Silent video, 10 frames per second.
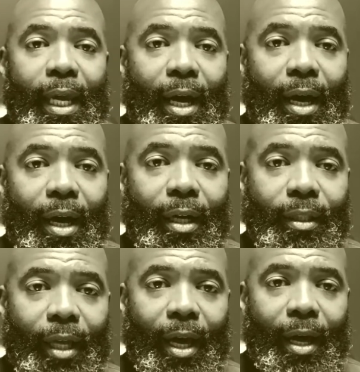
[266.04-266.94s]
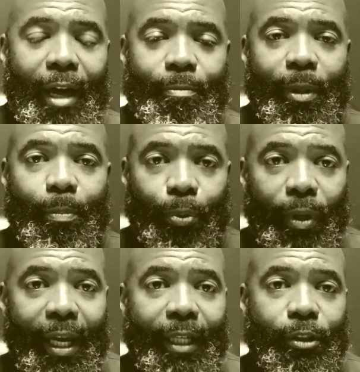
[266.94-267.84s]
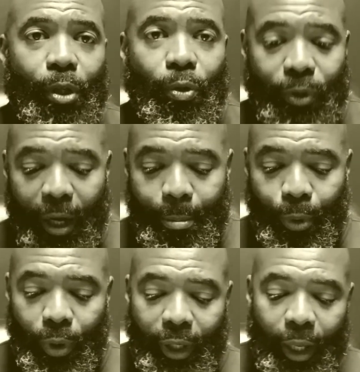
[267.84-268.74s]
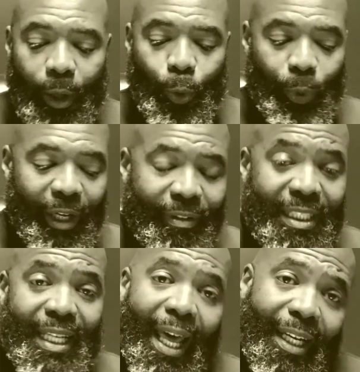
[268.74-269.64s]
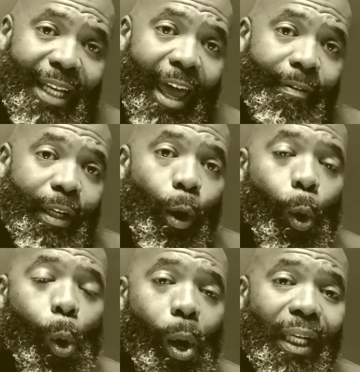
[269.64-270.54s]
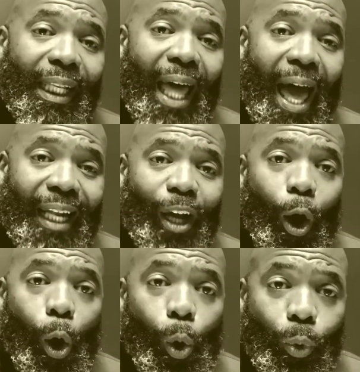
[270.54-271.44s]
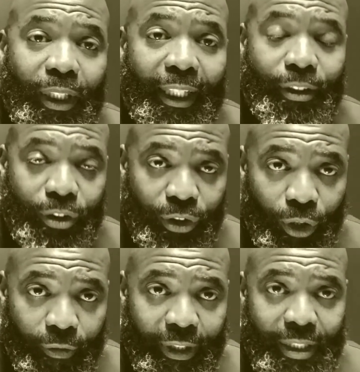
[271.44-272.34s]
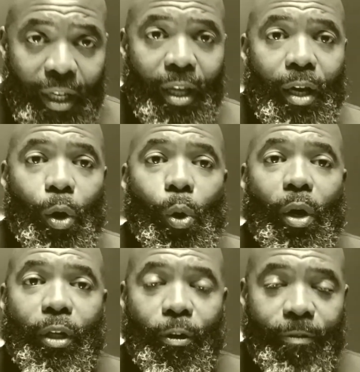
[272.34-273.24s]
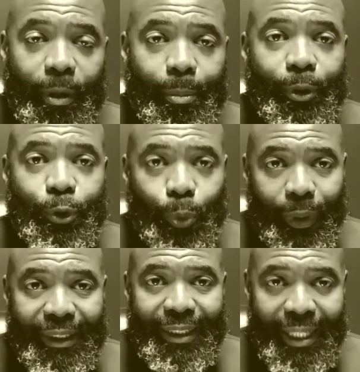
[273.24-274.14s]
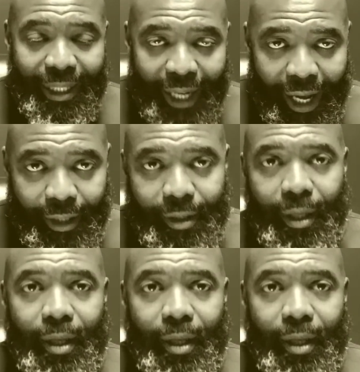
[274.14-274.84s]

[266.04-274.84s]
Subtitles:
I've been praying and talked to our board. We have decided to have an online only service on November 29th.